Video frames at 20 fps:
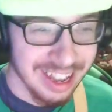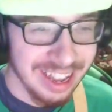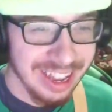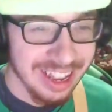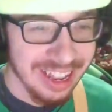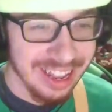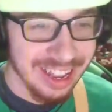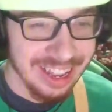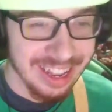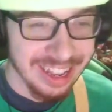
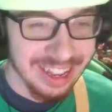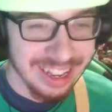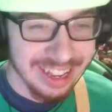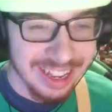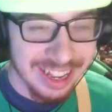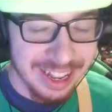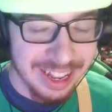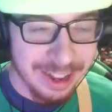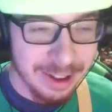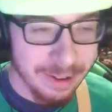Okay,
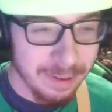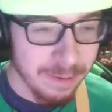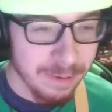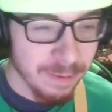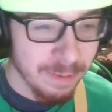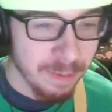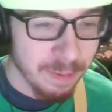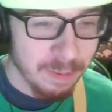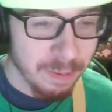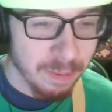Jeffy, I'm
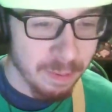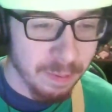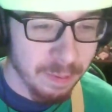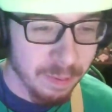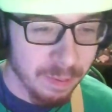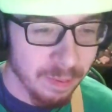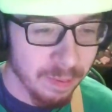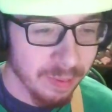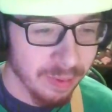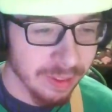gonna pass
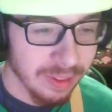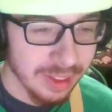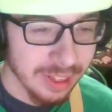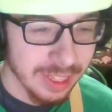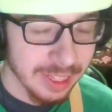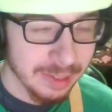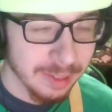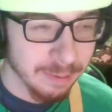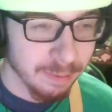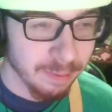out candy to the
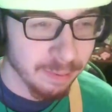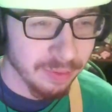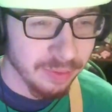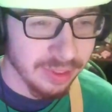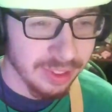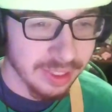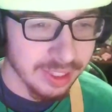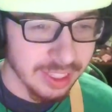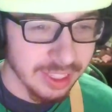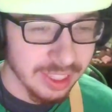next trick or
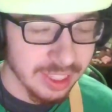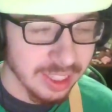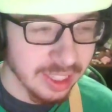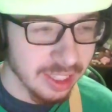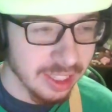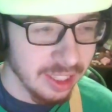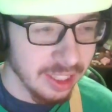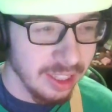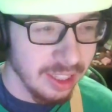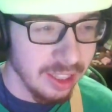treater because
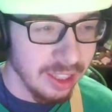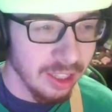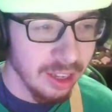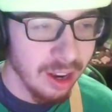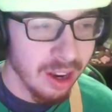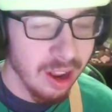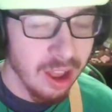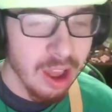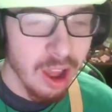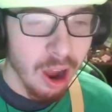you don't know how to
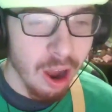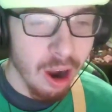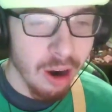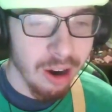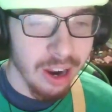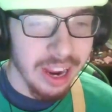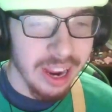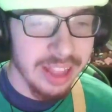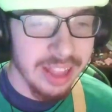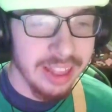do it. All
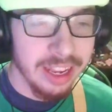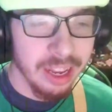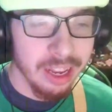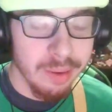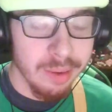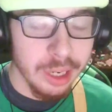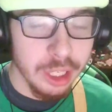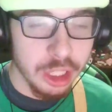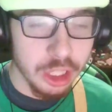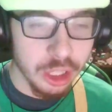right, is it gonna
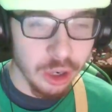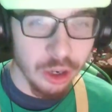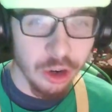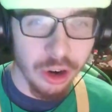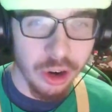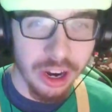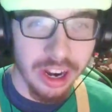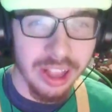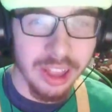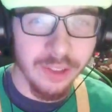be
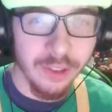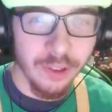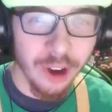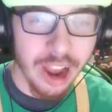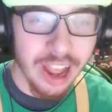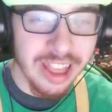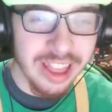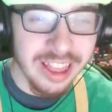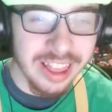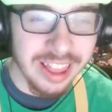Junior and his
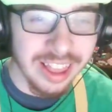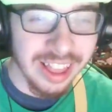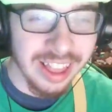friends?